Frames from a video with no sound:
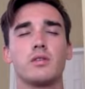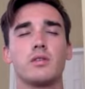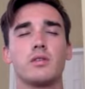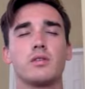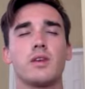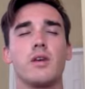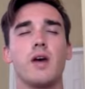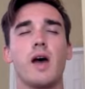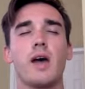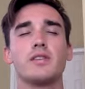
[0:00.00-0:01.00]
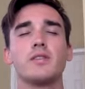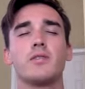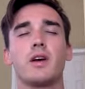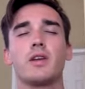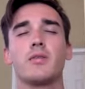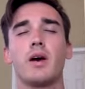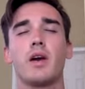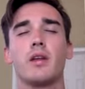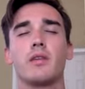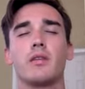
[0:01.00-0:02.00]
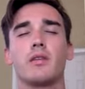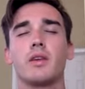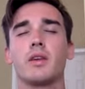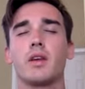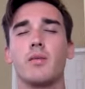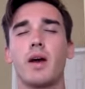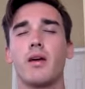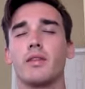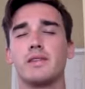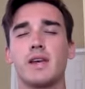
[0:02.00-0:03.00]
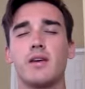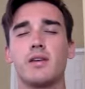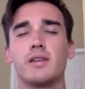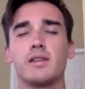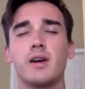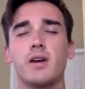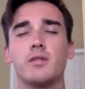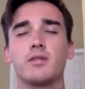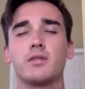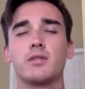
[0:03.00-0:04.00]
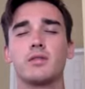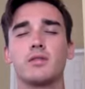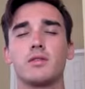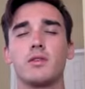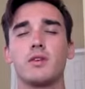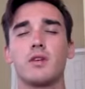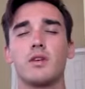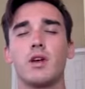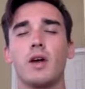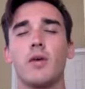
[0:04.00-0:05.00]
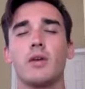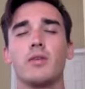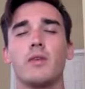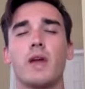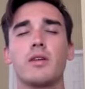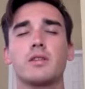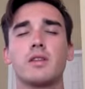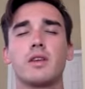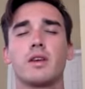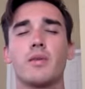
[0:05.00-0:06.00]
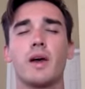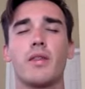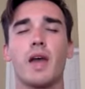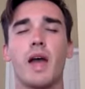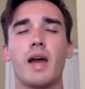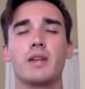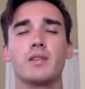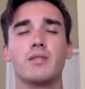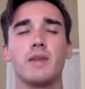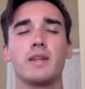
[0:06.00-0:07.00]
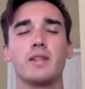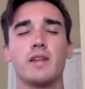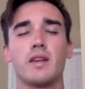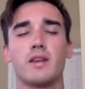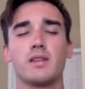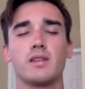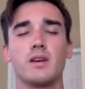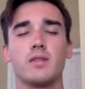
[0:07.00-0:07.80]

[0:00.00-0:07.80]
So as you find your mind thinking about the sound itself, I want you rather to think about the act of meditating itself.